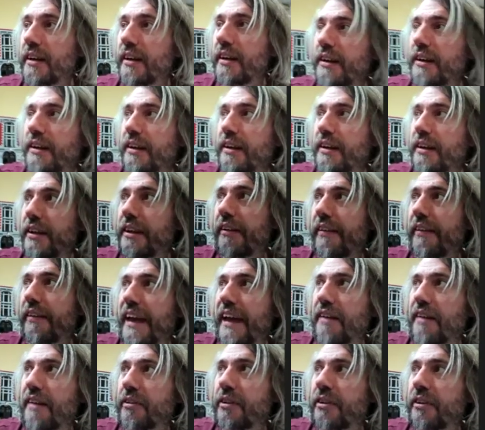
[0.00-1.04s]
you know they
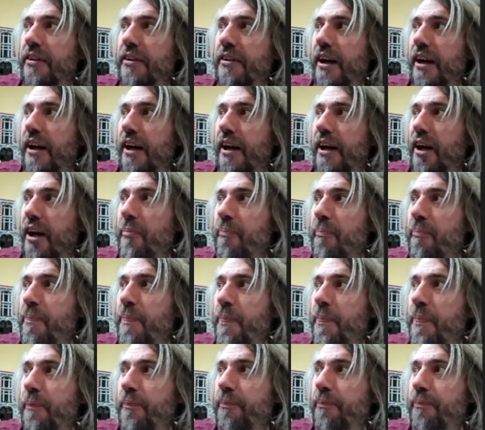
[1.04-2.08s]
haven't um
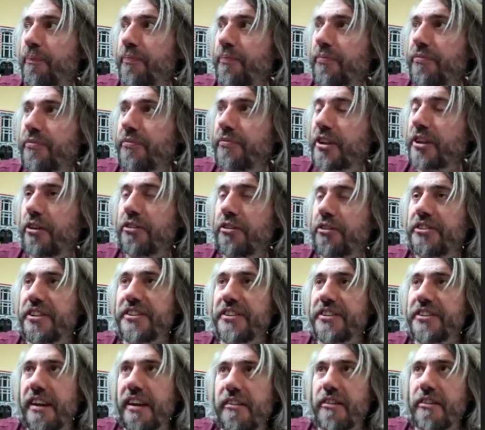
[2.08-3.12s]
you know
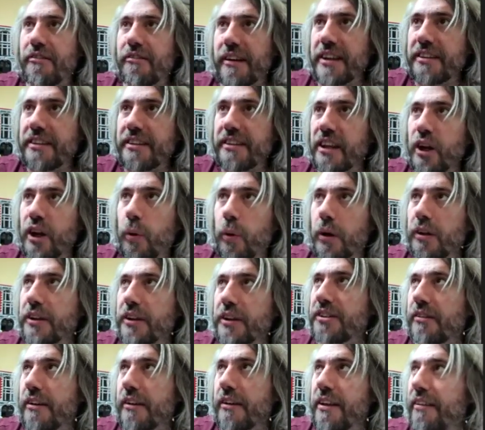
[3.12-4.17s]
deteriorated in
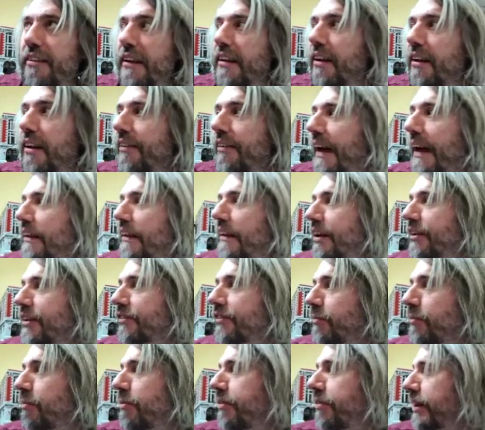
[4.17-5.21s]
quality or anything like that like
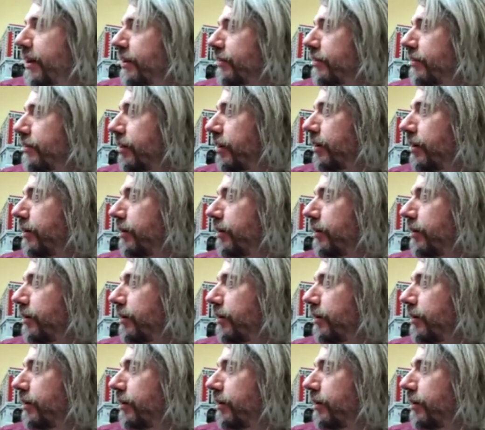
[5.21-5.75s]
some things do